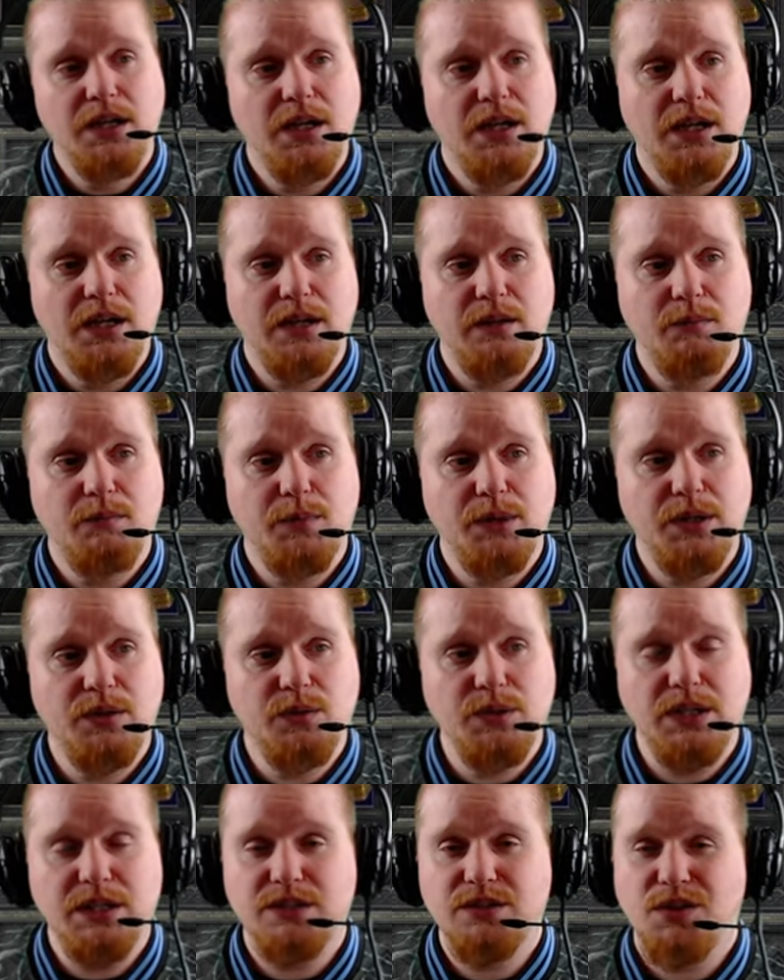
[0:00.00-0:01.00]
Um, but it
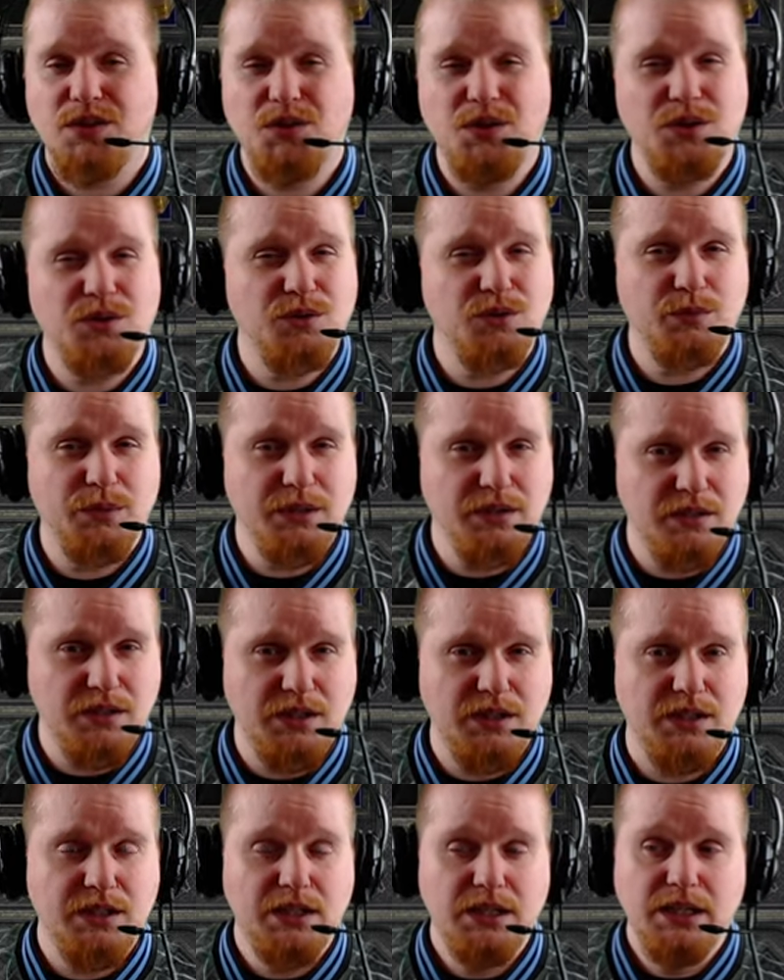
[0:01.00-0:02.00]
only has thirty
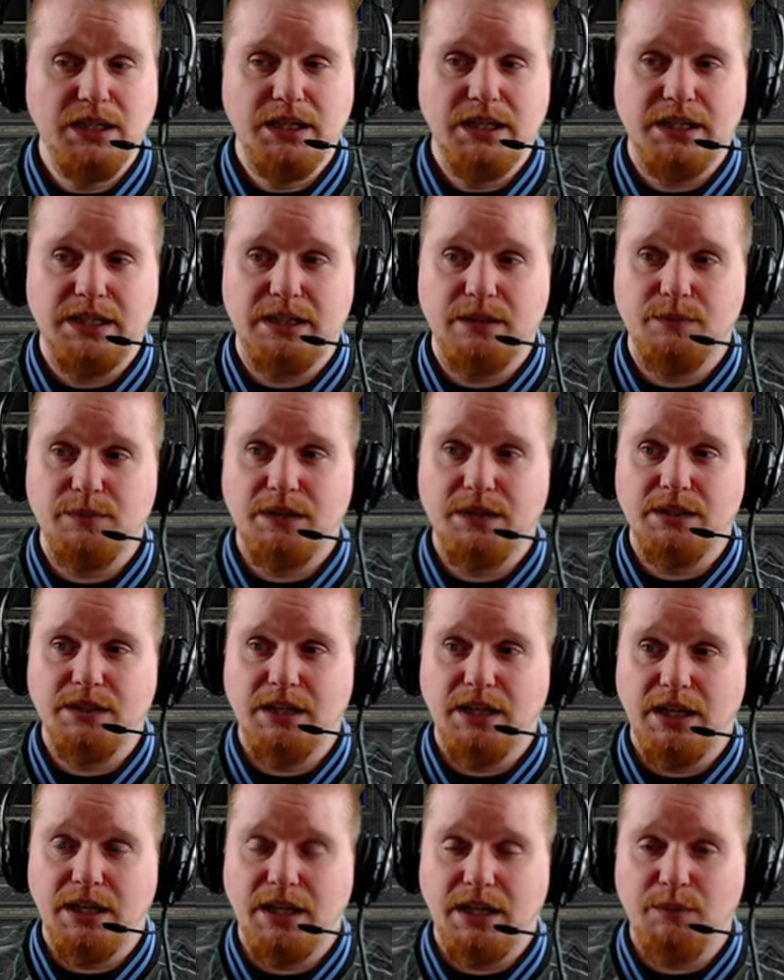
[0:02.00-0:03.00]
durability. Um, and,
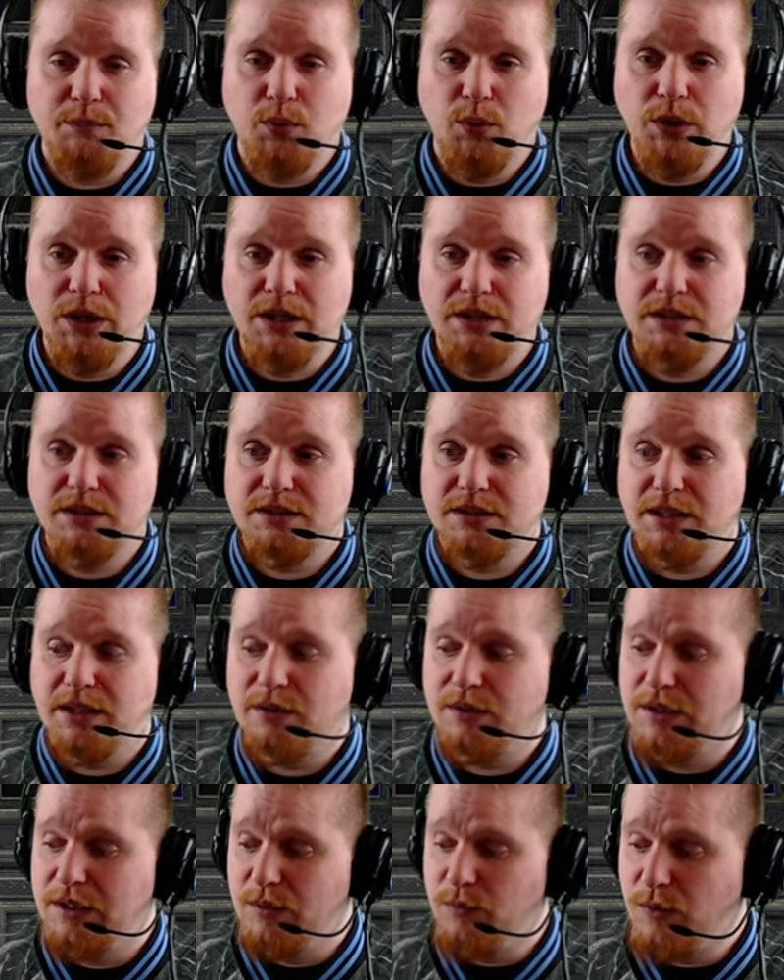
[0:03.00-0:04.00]
and I pointed this
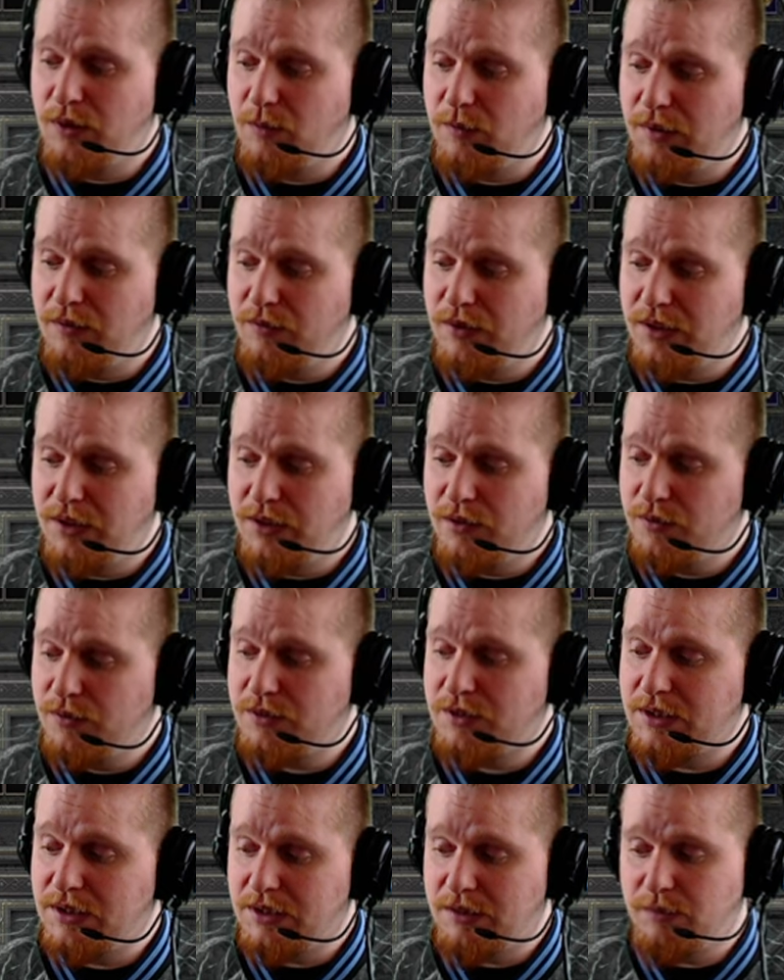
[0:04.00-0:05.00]
out in one of my
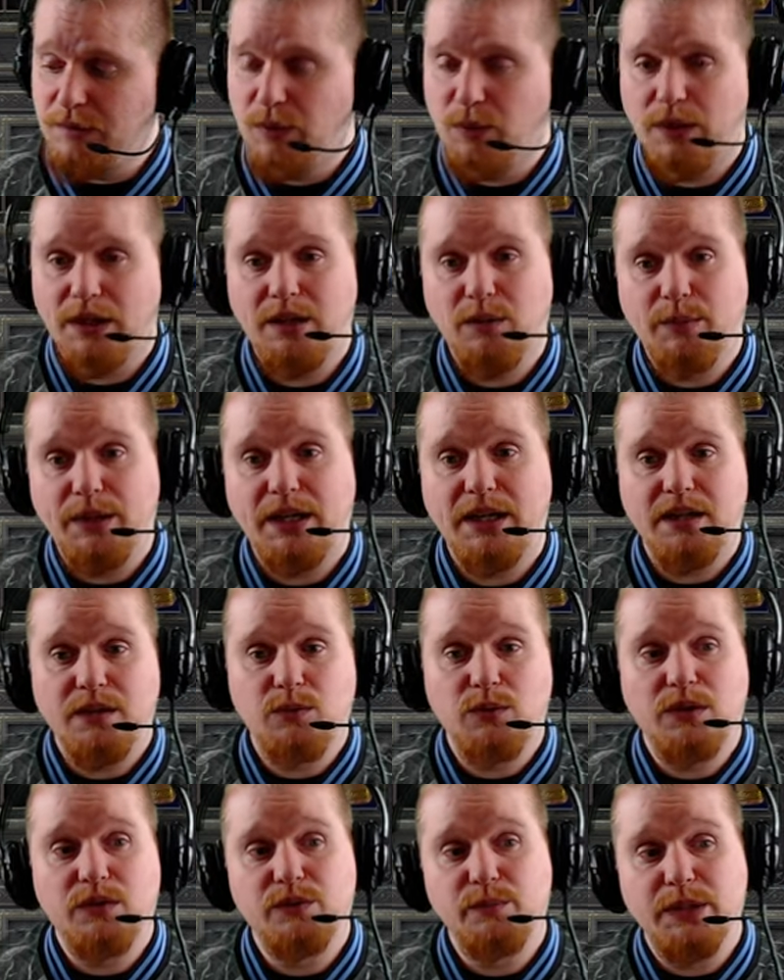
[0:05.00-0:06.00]
videos um, a while back,
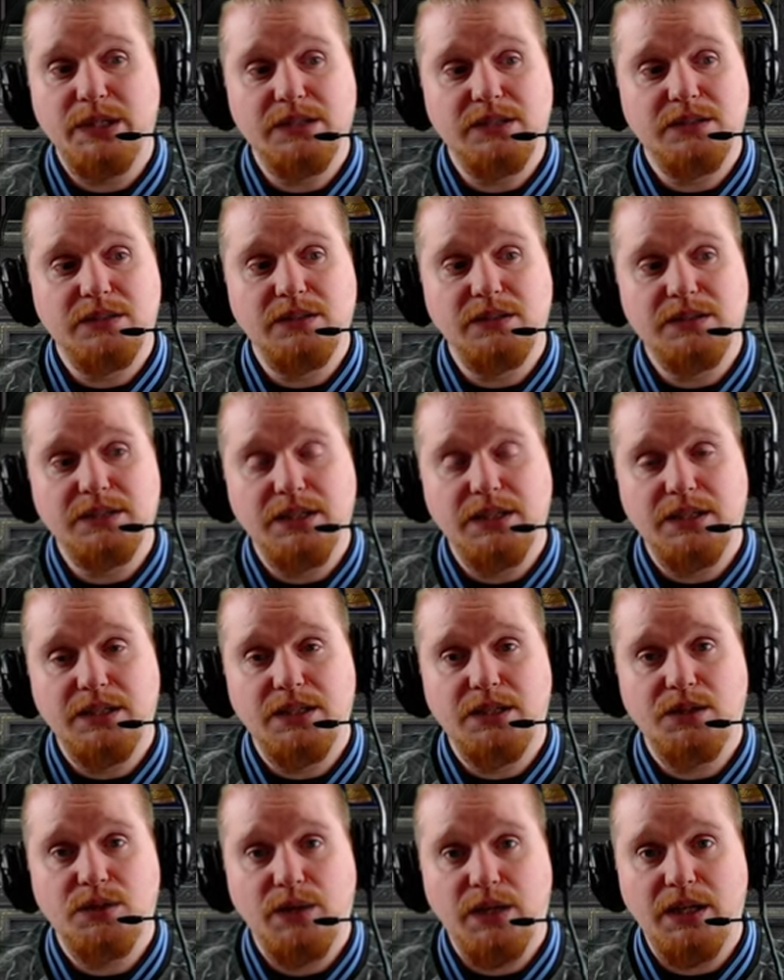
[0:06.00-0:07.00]
where I was basically saying,
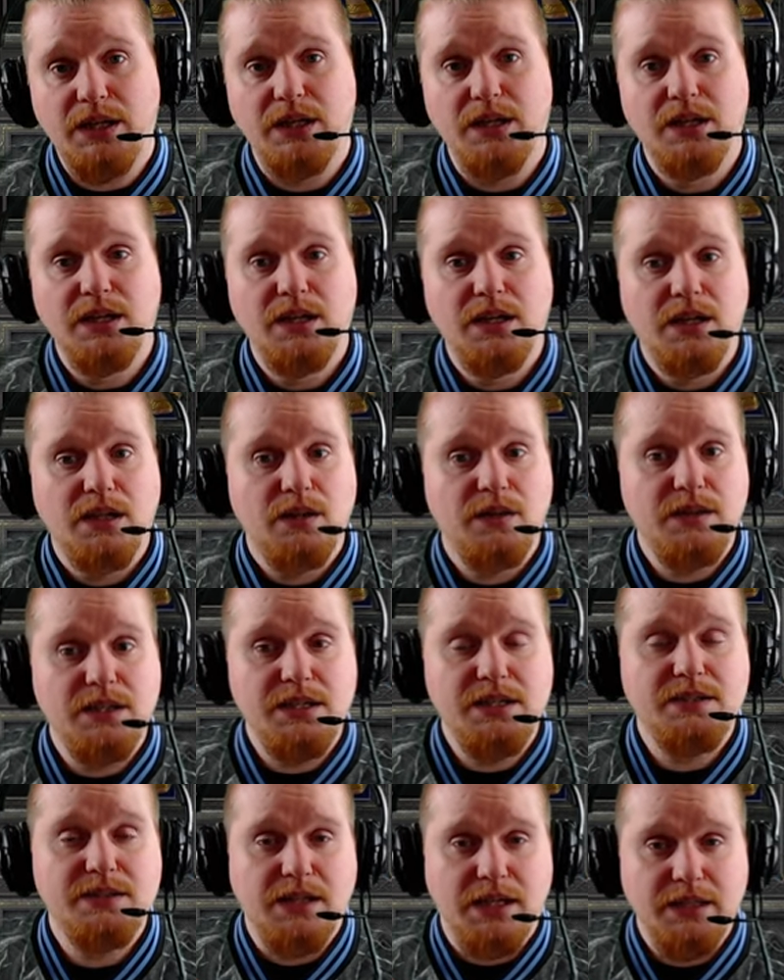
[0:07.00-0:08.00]
you know, hey,
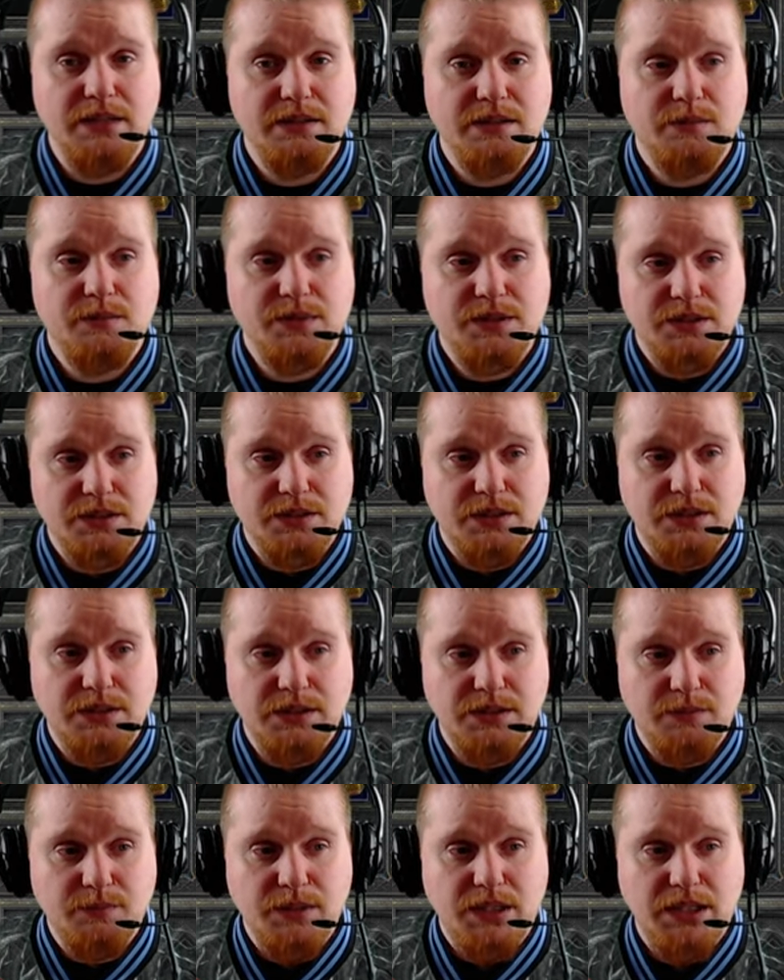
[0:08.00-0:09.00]
these items
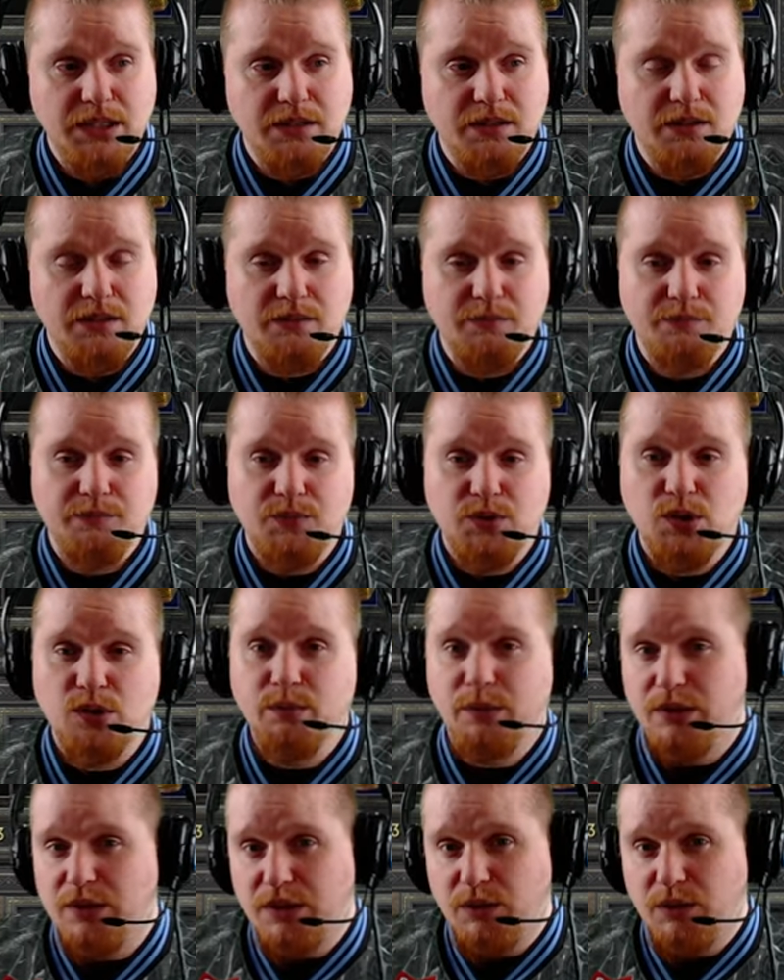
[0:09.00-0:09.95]
um, need a durability